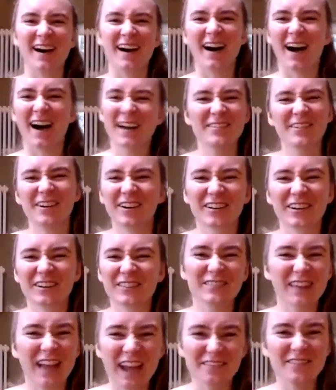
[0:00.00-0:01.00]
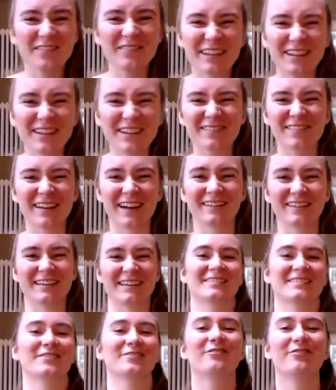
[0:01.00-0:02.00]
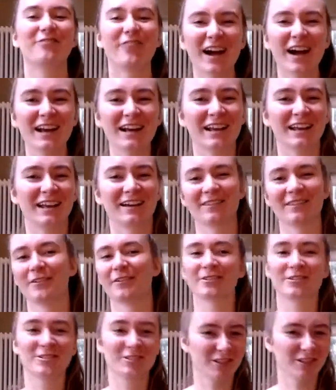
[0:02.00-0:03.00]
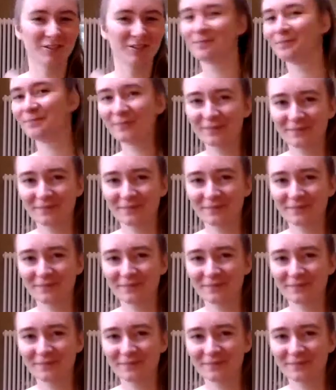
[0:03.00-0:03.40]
I'm not going to ever be good about this. So finally I thought, you know,